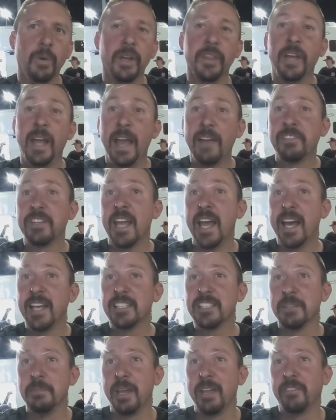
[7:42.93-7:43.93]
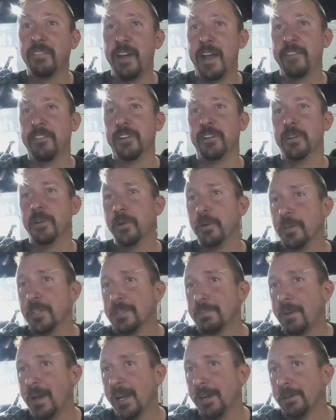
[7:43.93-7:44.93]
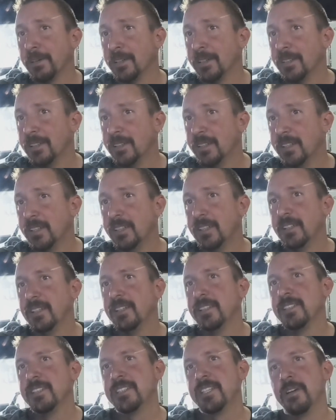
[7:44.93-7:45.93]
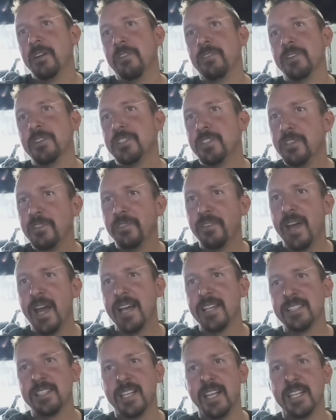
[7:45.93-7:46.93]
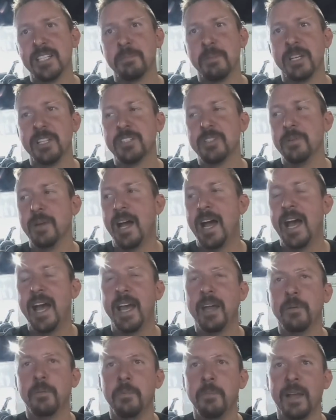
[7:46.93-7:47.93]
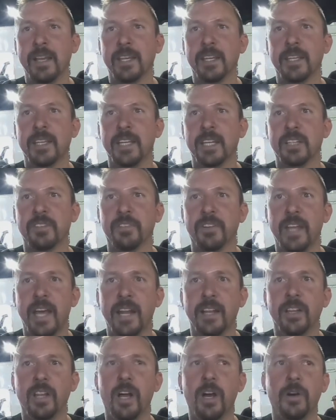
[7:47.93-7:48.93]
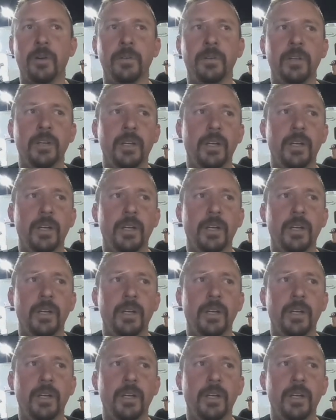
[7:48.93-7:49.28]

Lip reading: Well, they have to estimate 500 horsepower. So if we're too fast and they estimate us too high, we might get kicked for that alone.